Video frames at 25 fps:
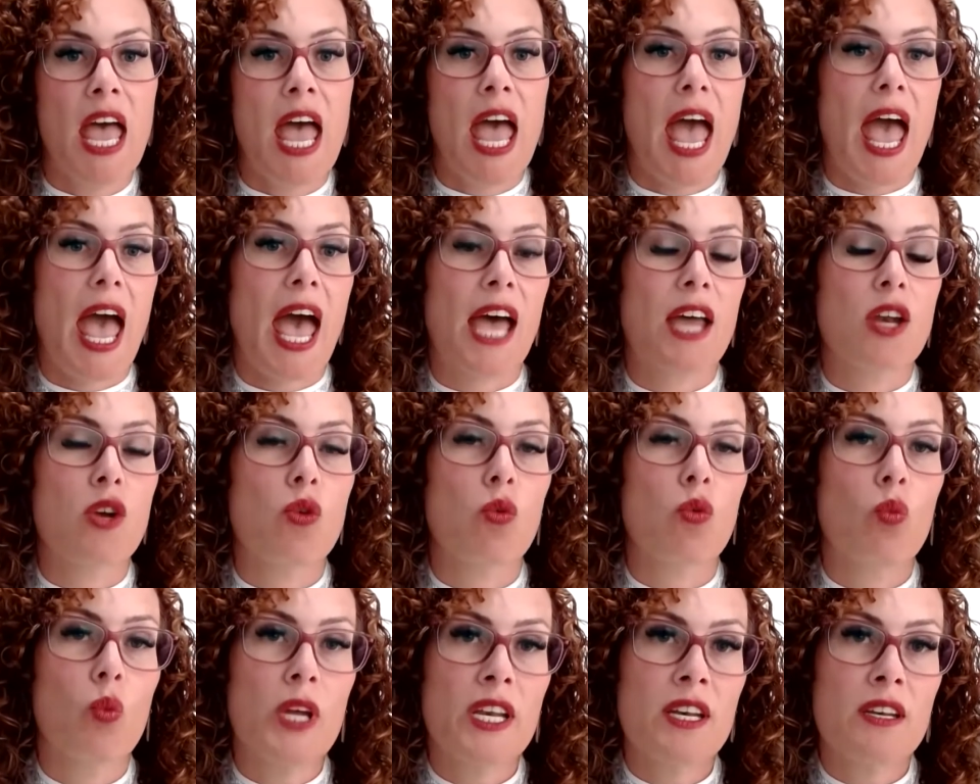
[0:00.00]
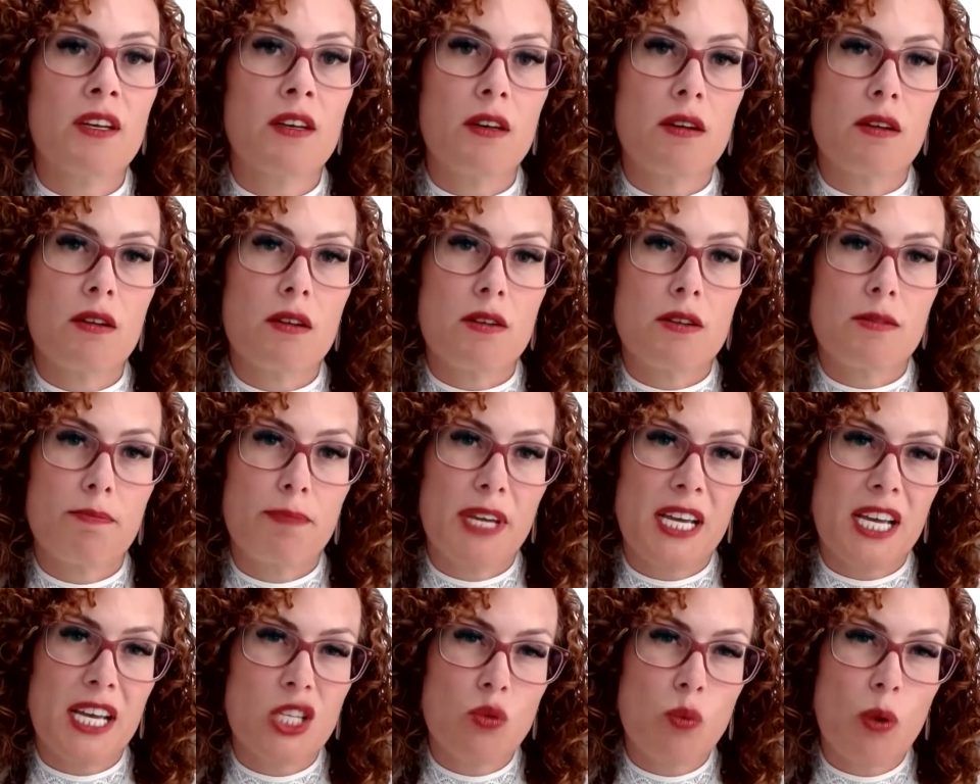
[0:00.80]
And
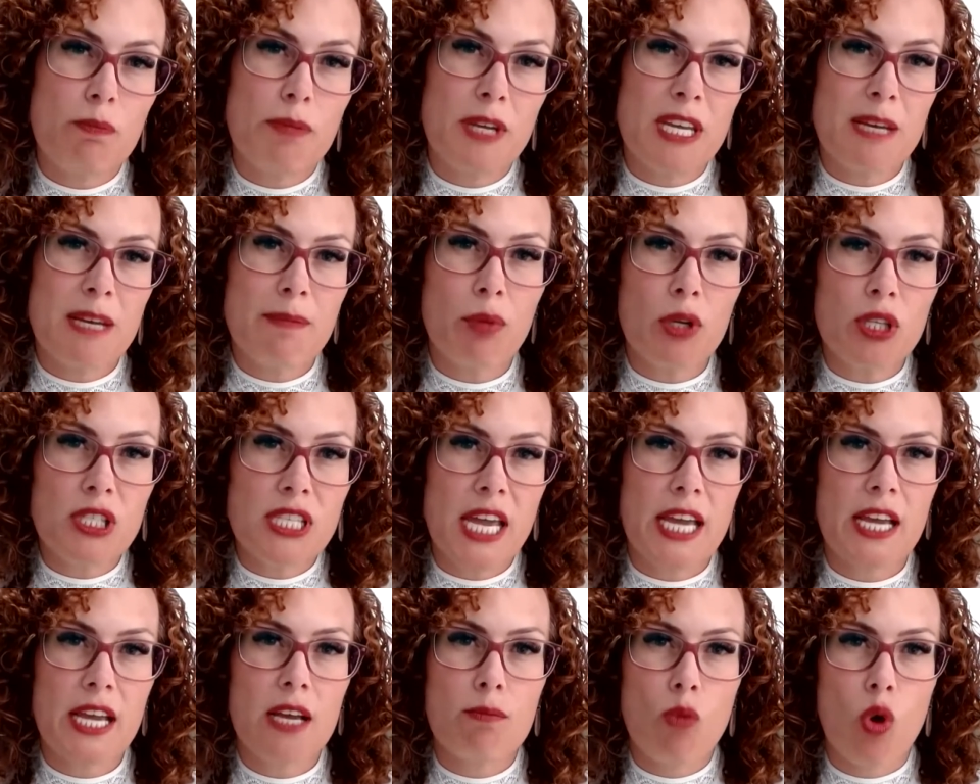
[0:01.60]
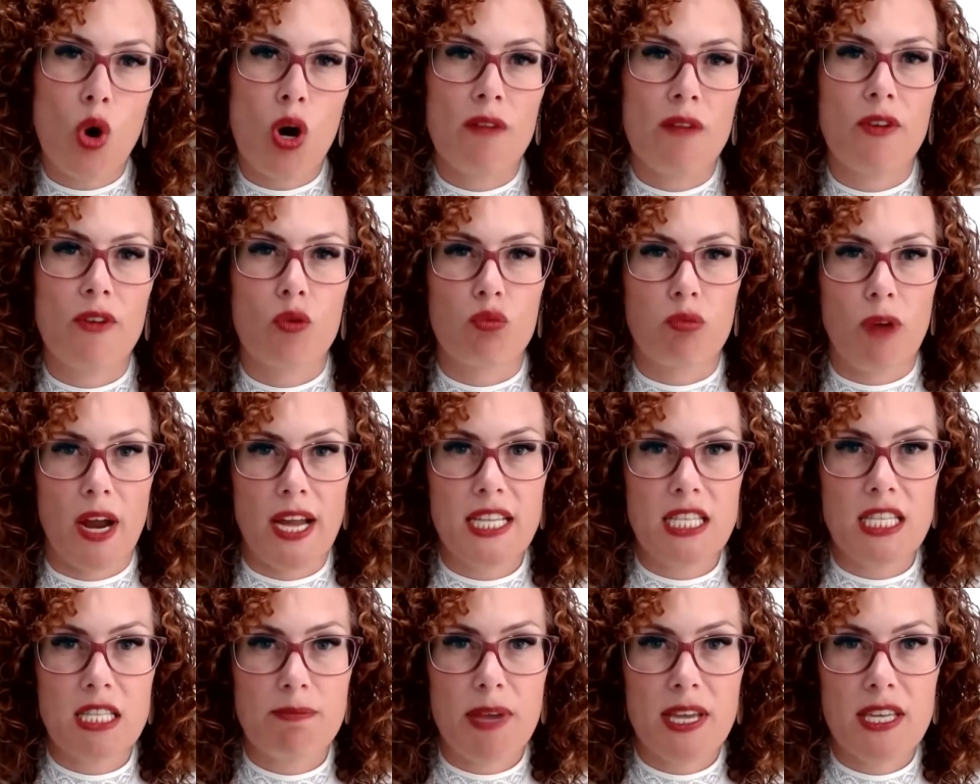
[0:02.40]
because when people take more of a
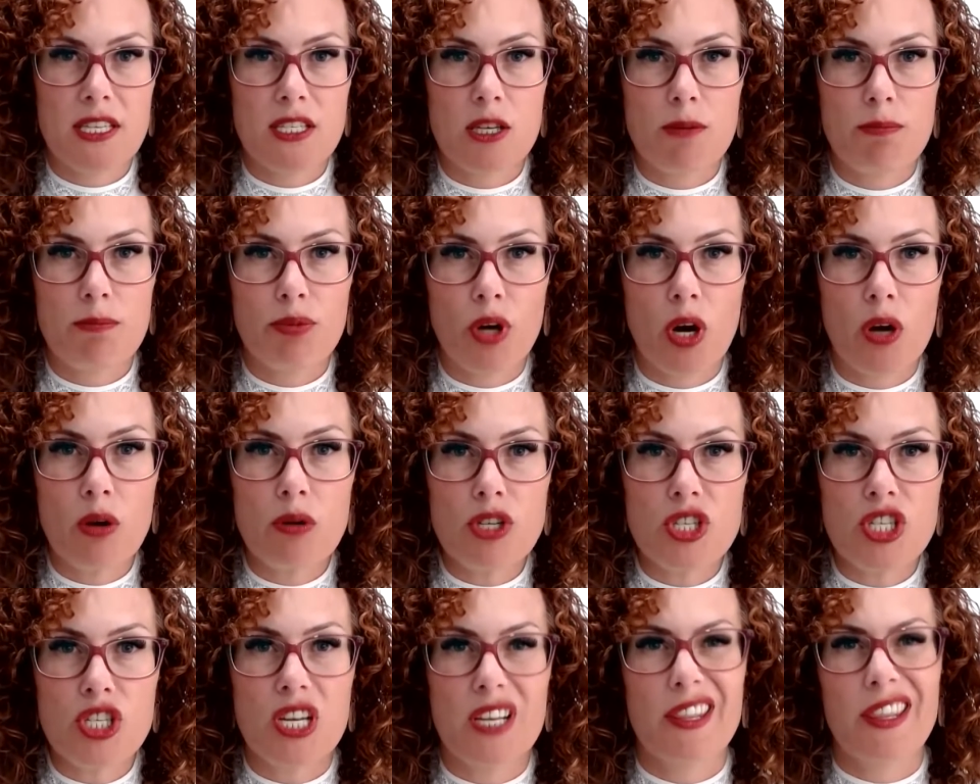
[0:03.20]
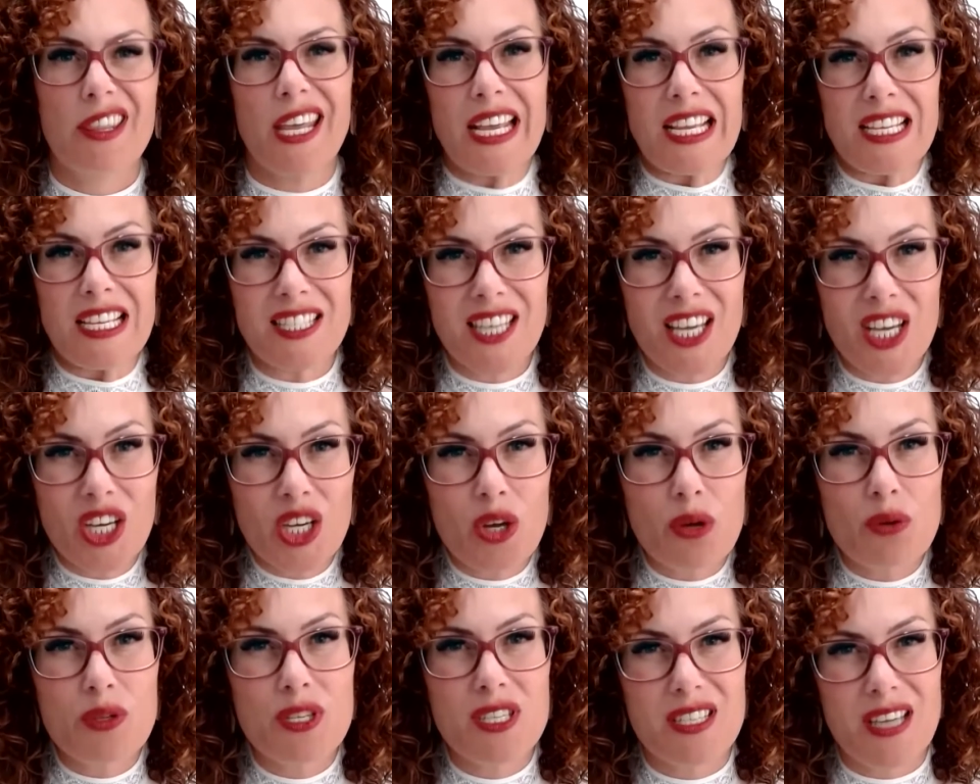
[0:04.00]
rights-based approach, things can
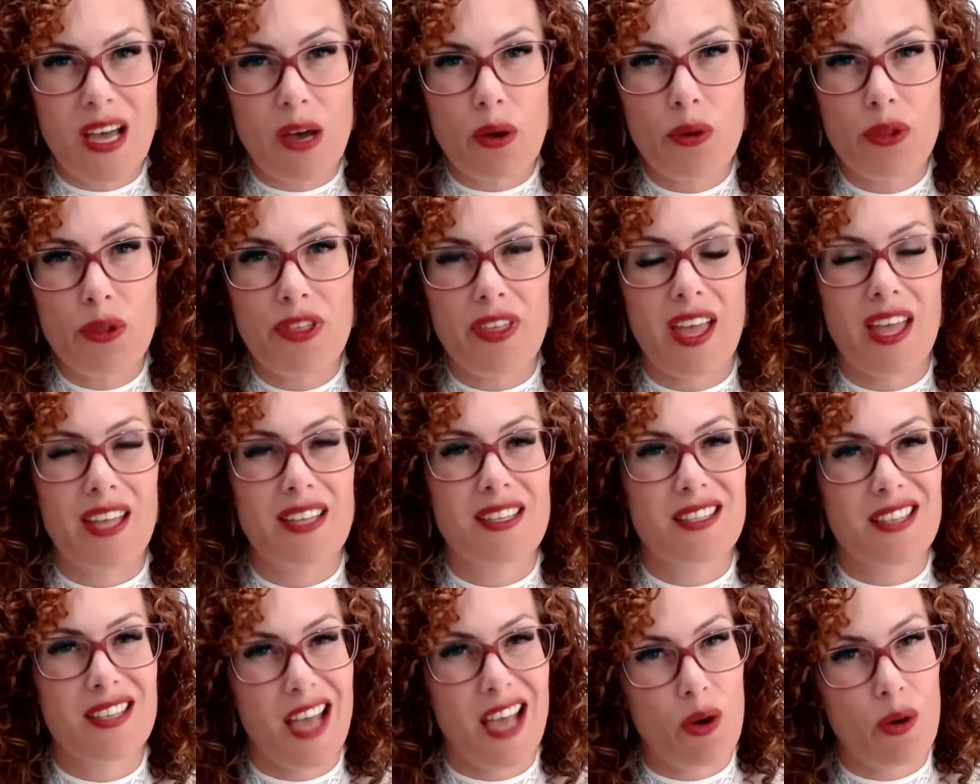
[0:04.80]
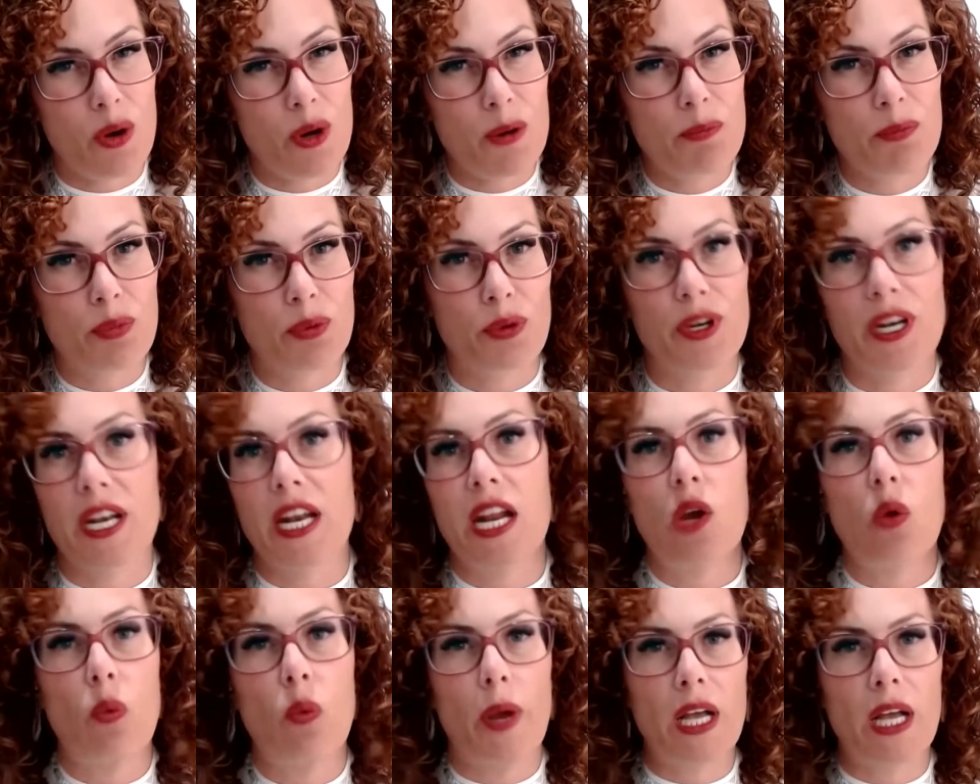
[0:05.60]
go south and sour pretty
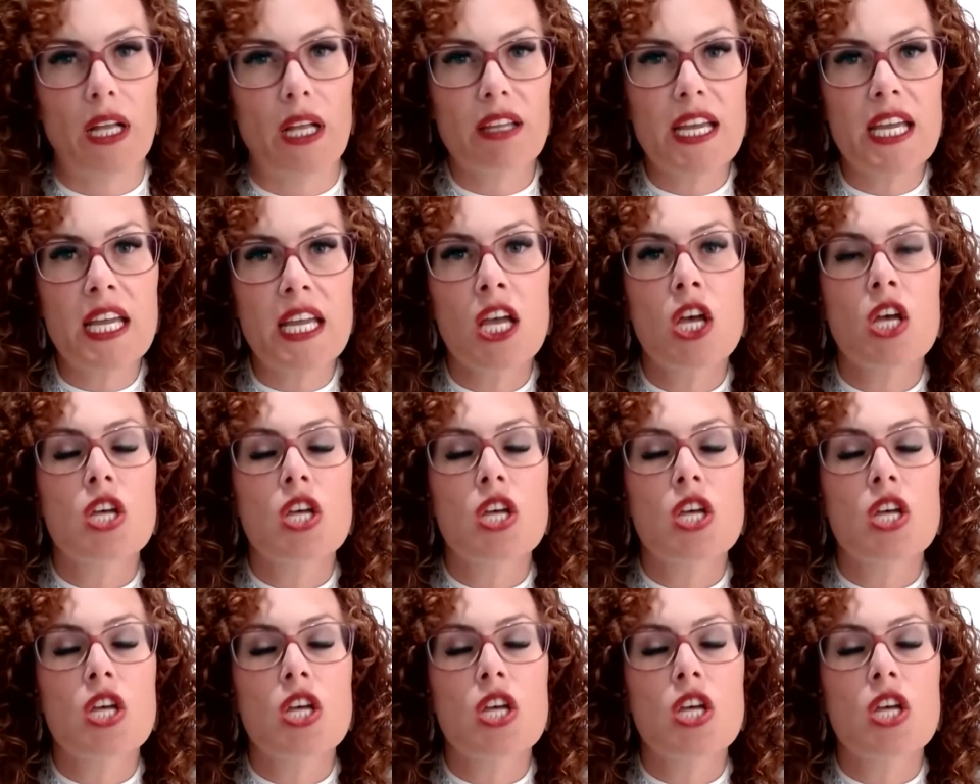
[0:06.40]
quickly.